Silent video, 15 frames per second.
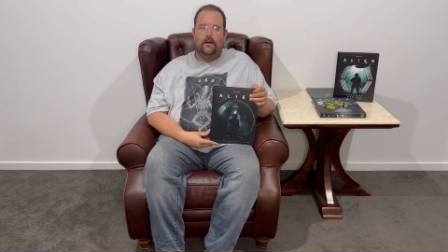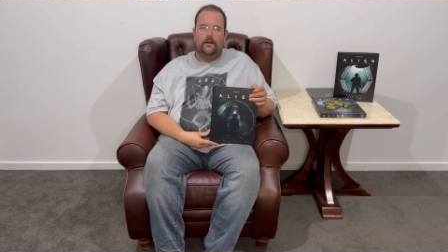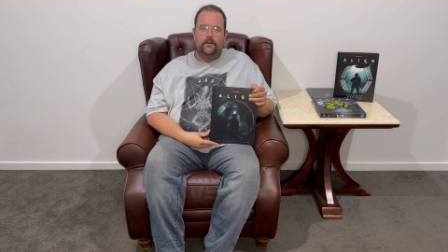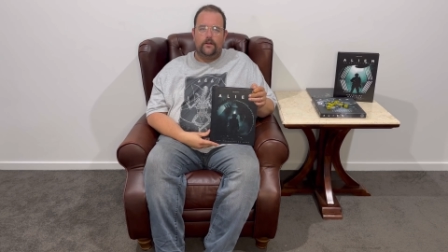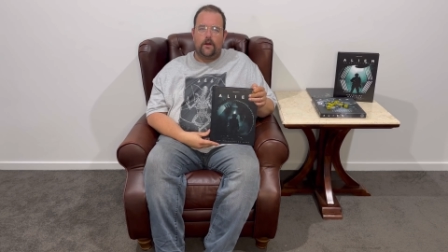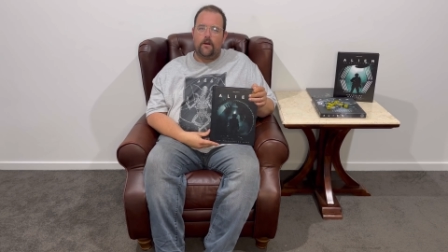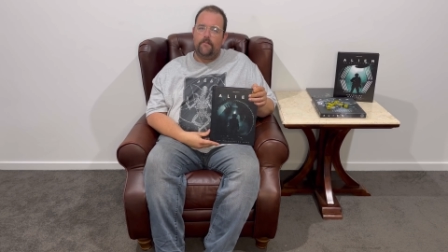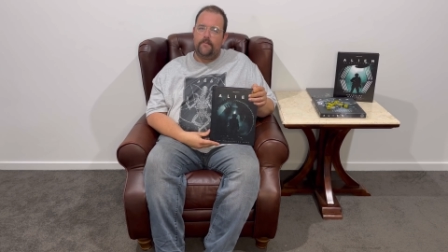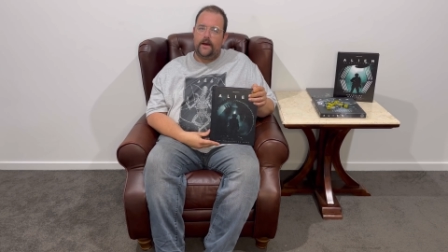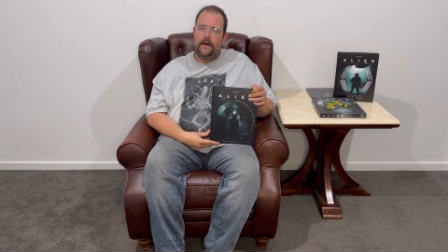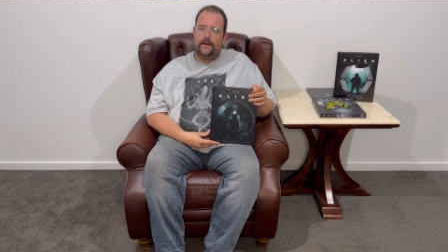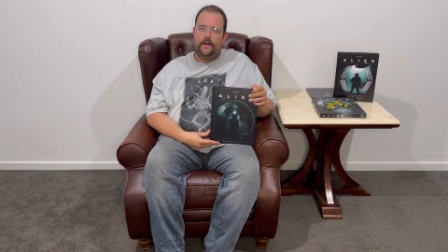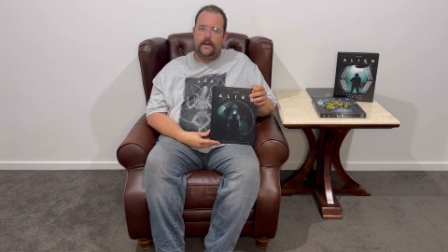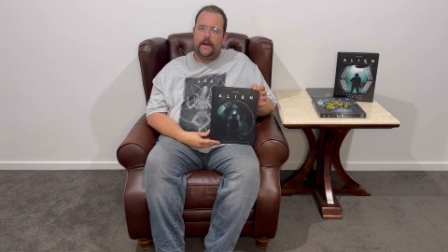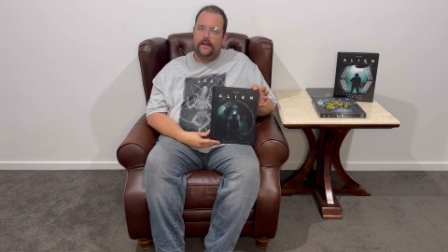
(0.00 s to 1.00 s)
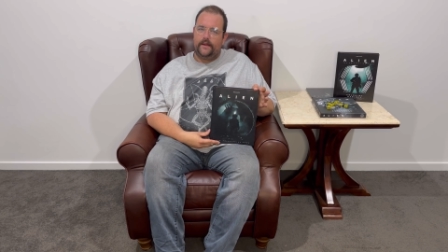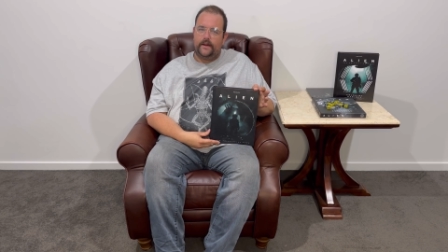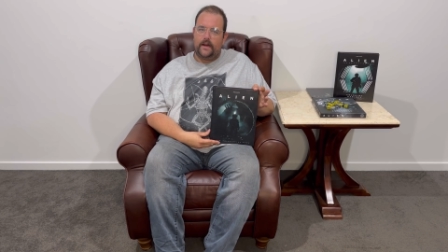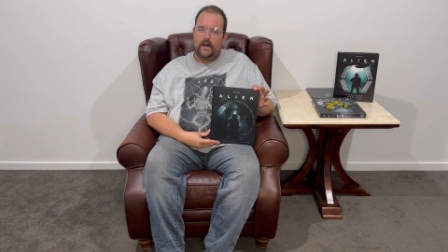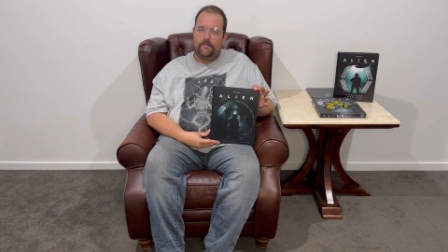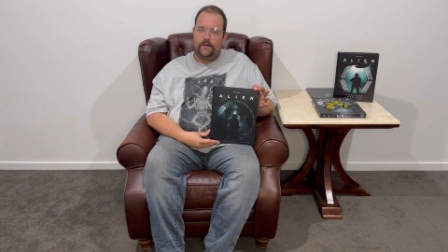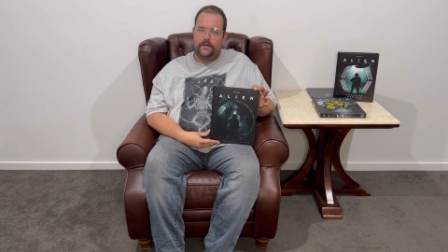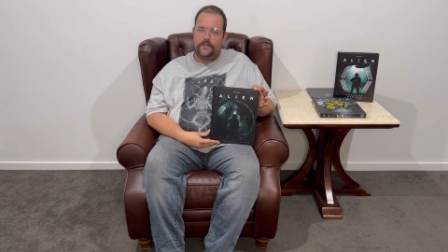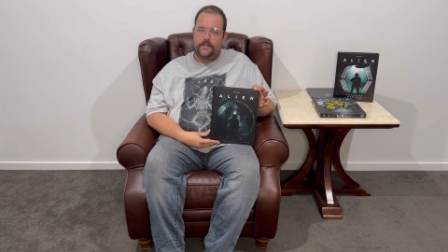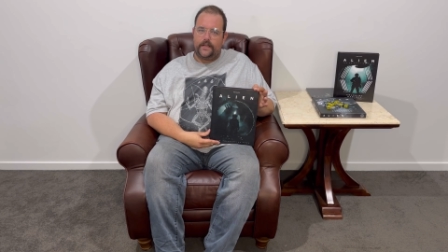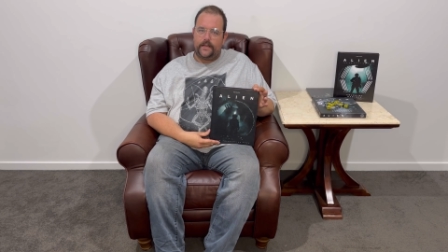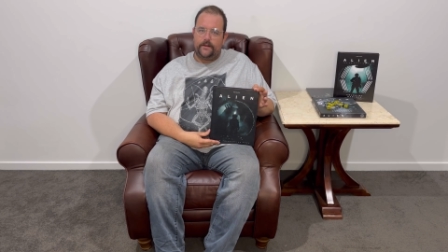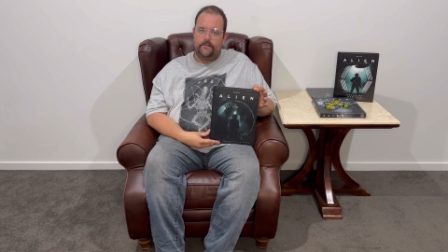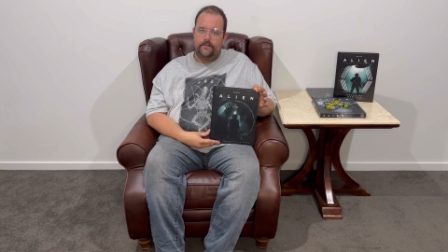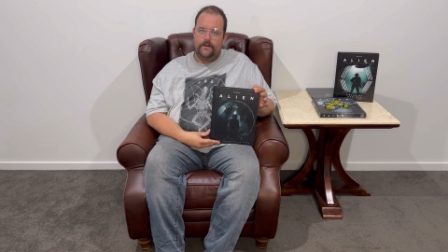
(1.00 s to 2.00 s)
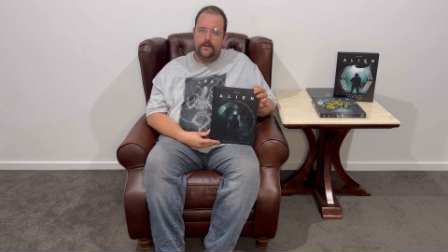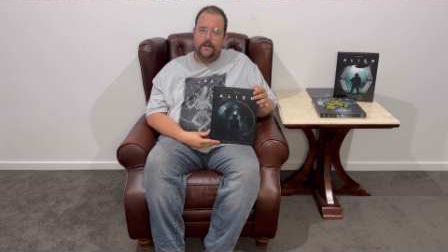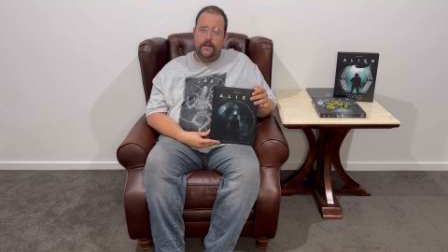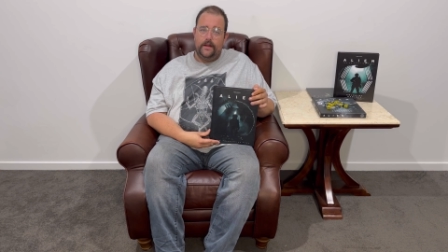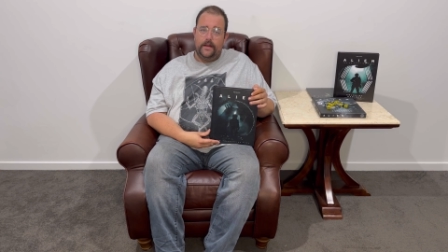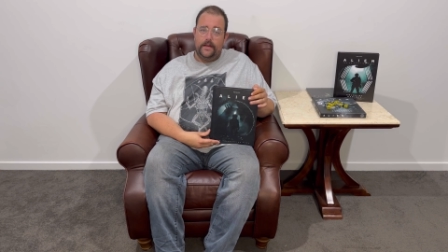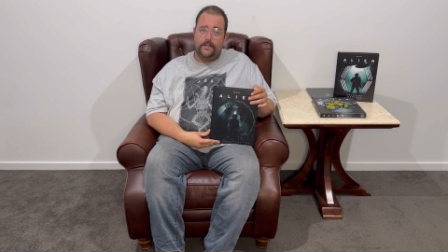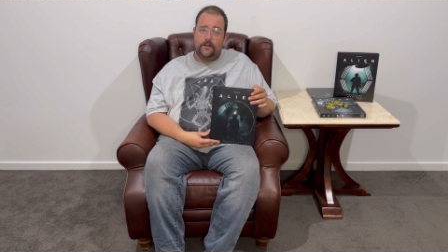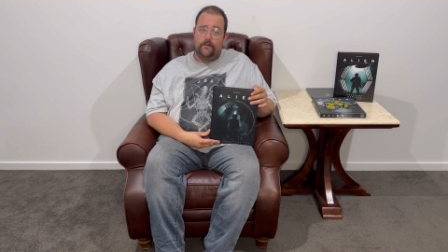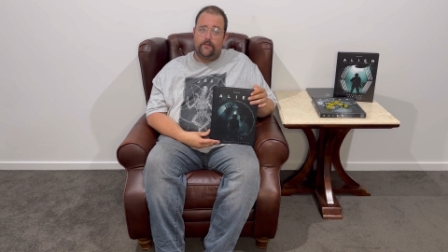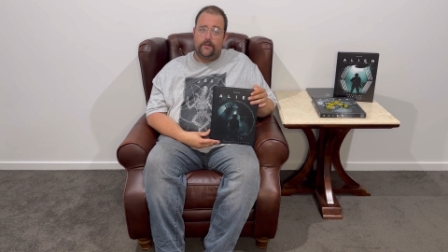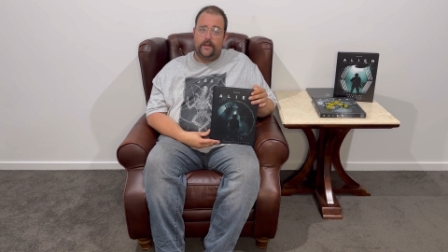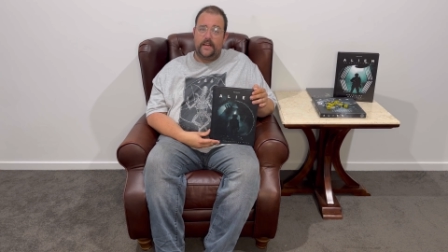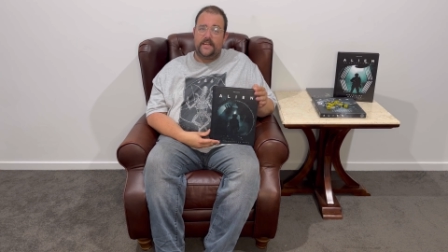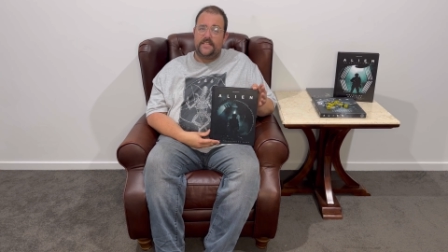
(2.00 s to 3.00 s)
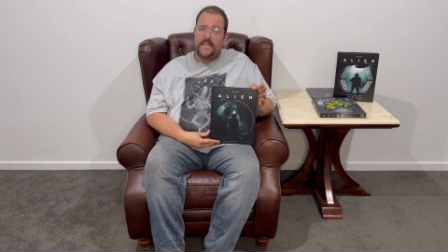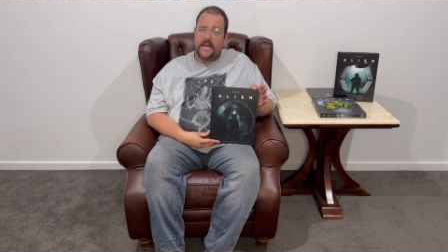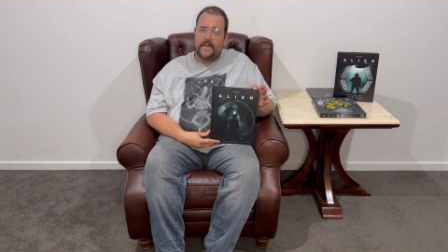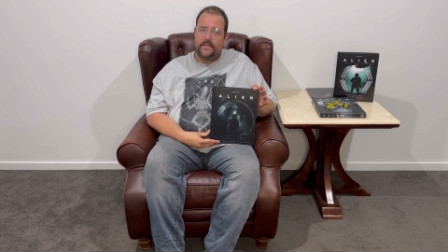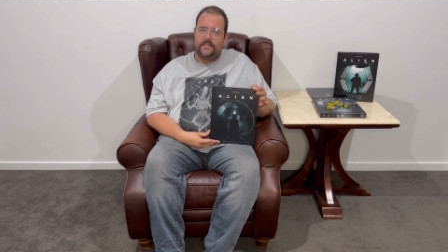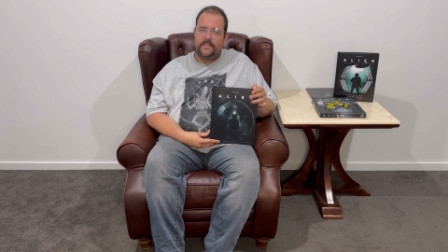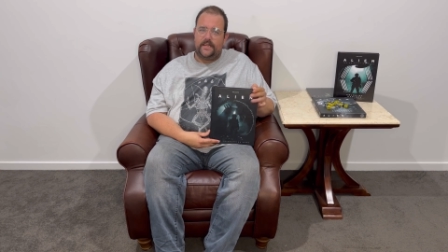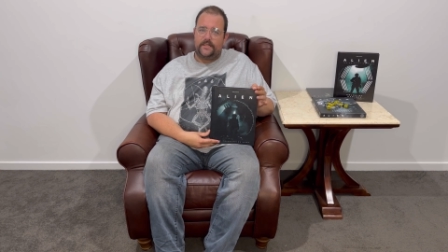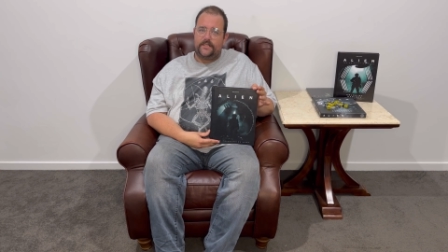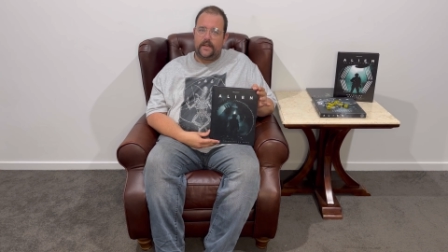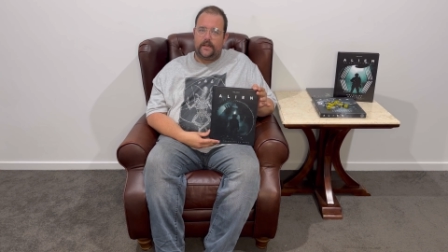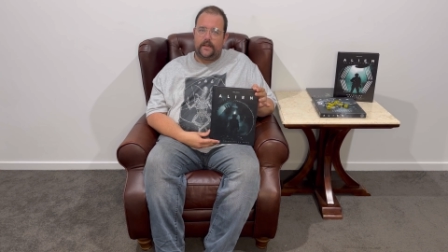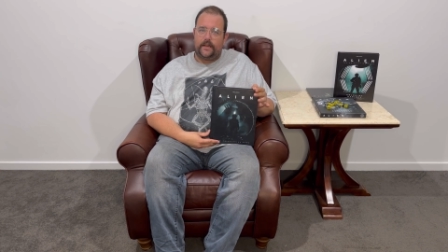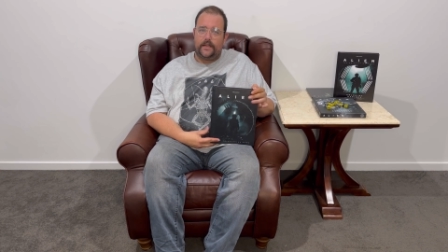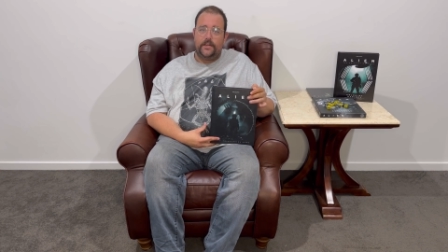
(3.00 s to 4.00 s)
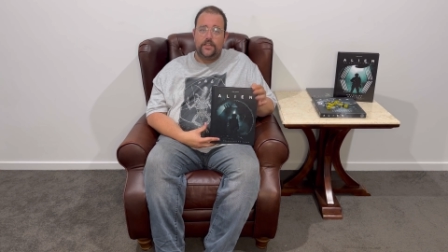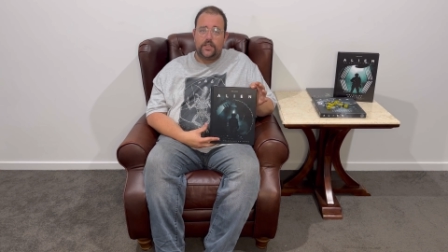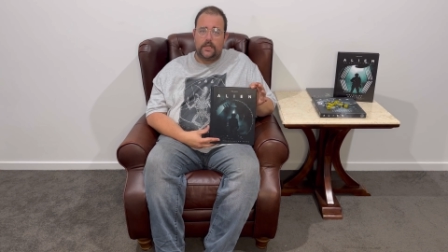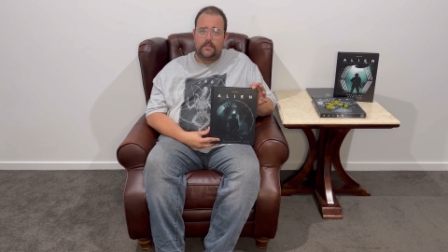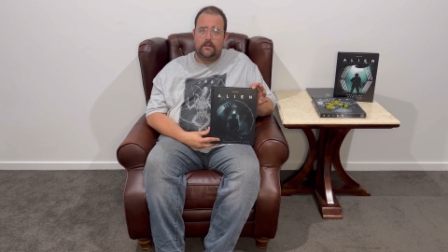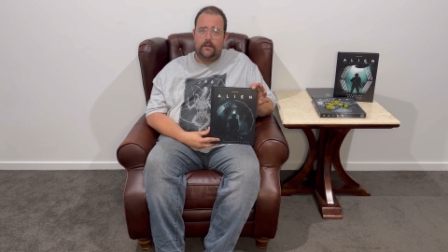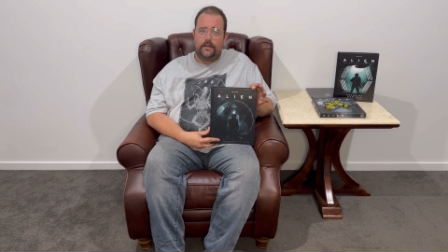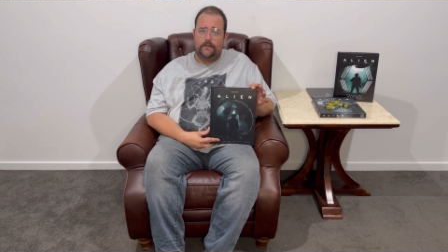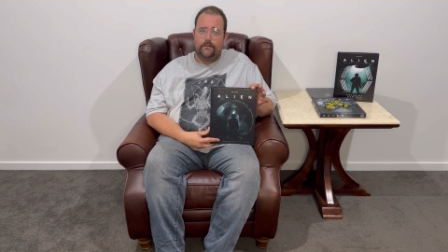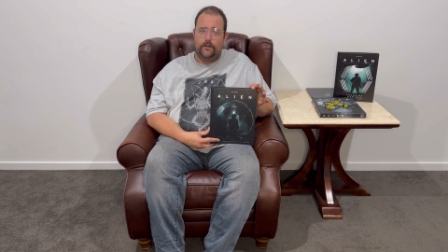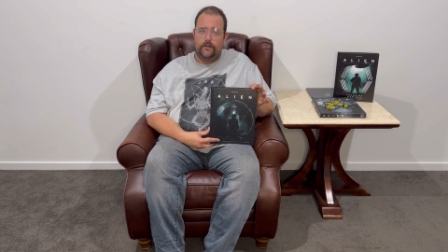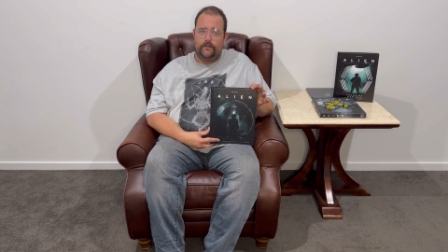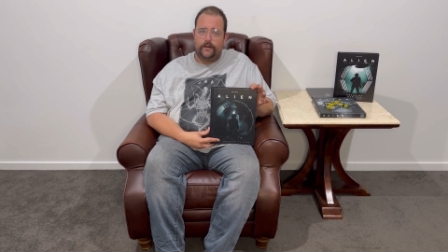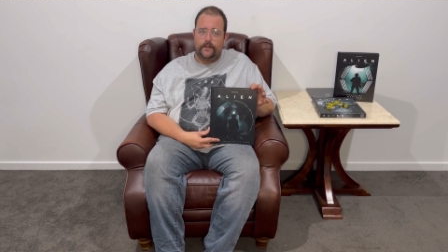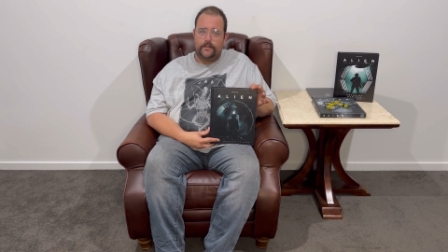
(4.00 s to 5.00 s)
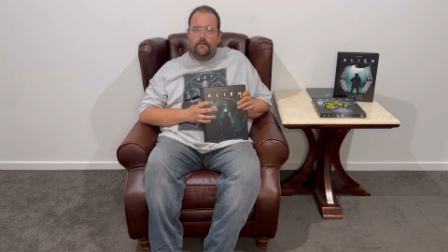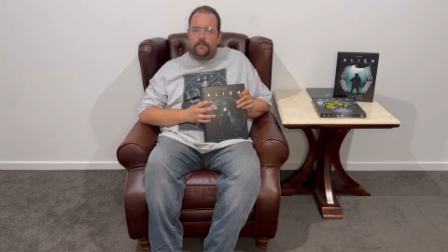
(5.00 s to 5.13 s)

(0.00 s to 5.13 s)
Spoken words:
Combat in Alien RPG is often intense and deadly, just like the movies.